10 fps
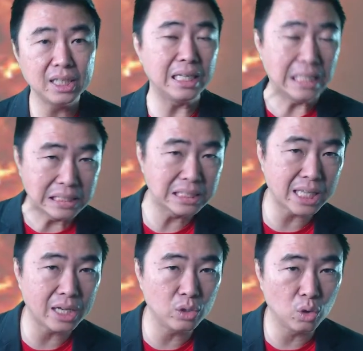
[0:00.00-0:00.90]

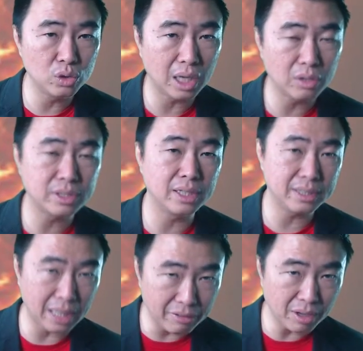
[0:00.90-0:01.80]
inside your own house,
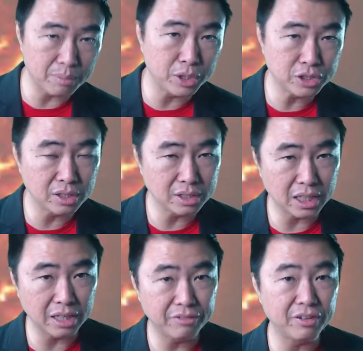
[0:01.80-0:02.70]
then that vibration is
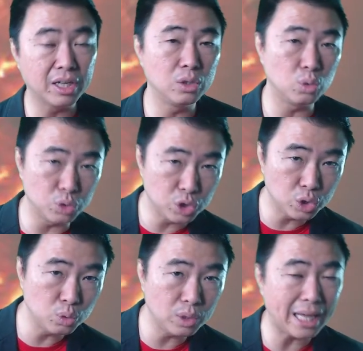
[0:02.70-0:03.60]
significant to
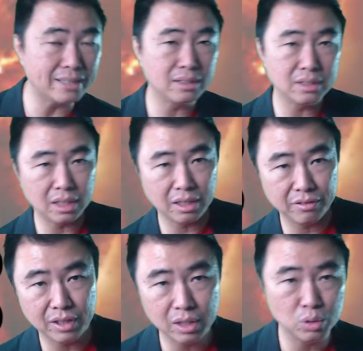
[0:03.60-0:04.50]
you, lesser
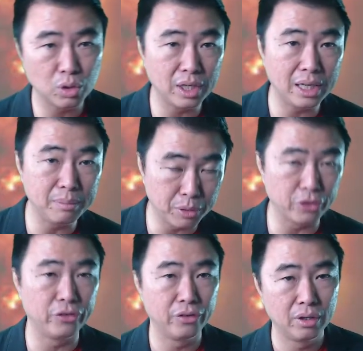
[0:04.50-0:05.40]
significant to your neighbor,